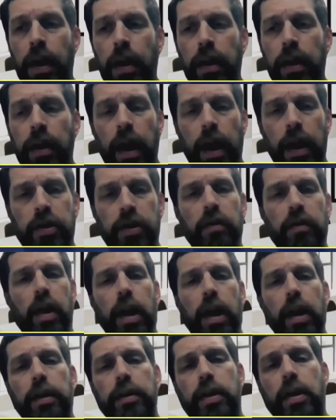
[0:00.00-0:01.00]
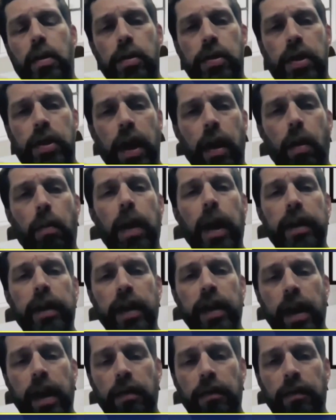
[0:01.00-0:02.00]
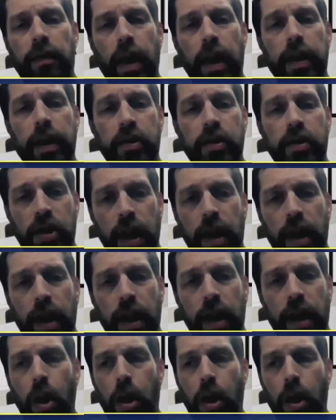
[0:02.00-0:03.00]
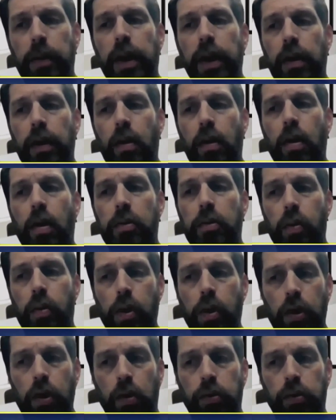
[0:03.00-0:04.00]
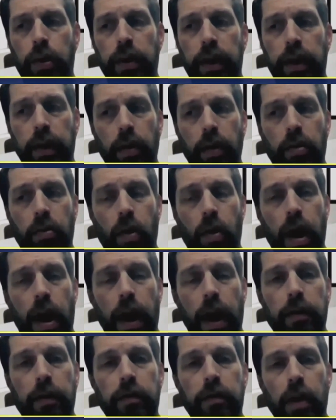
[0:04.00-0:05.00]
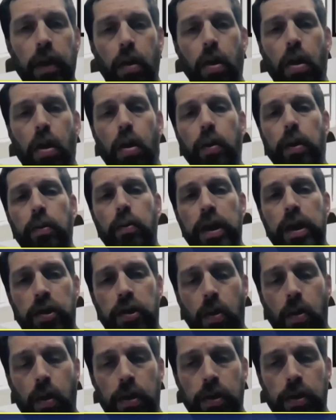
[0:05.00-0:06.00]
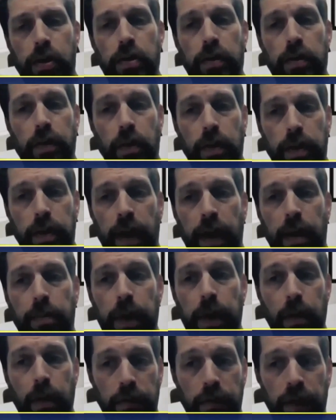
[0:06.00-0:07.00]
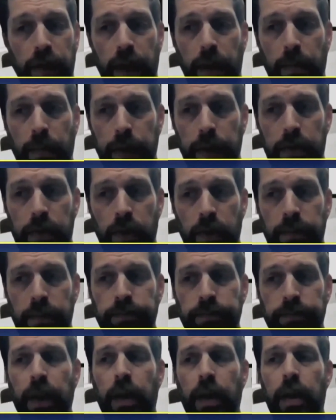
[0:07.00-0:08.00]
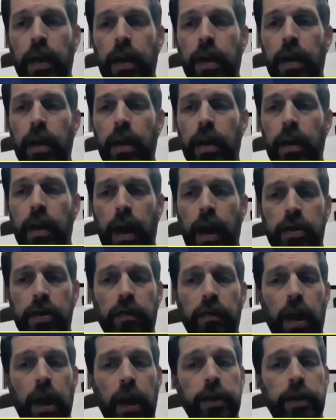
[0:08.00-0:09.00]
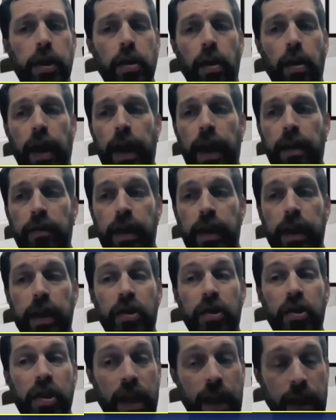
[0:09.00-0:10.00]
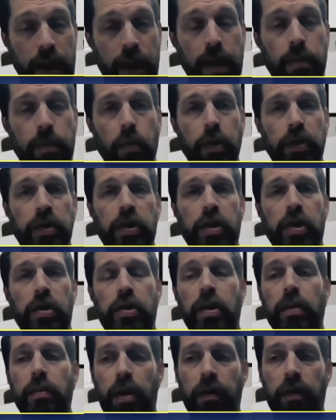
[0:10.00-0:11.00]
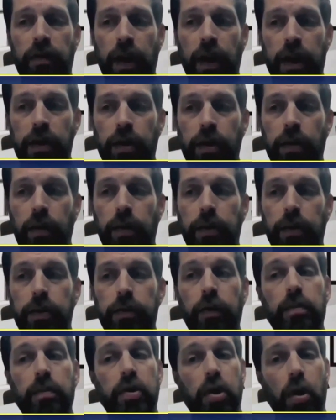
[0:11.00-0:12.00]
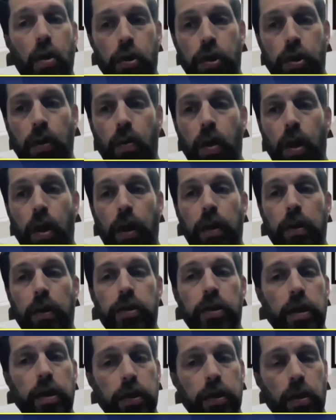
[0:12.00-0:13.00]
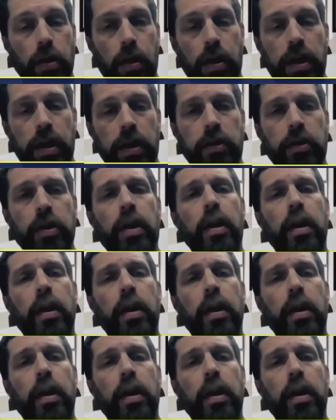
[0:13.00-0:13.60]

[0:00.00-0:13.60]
CASA volunteers help identify safe, permanent homes where children can thrive, along with resources for them and their families. CASA volunteer advocates team with system professionals, from social workers and attorneys